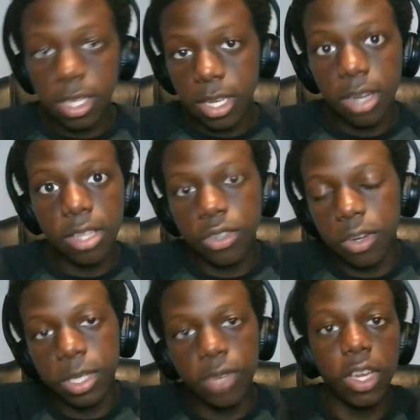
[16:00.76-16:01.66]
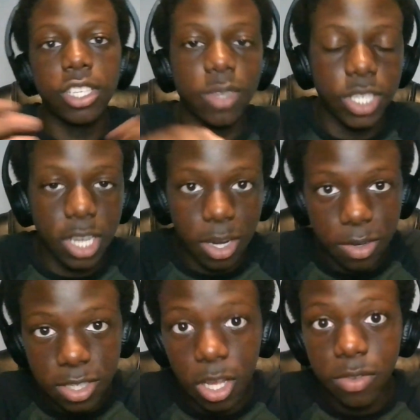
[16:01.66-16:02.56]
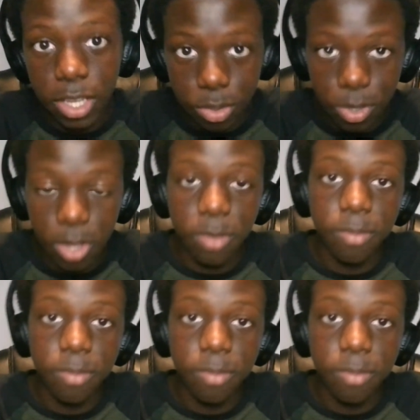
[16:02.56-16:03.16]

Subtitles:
linked down in the description if you guys want to check it out yourselves as well.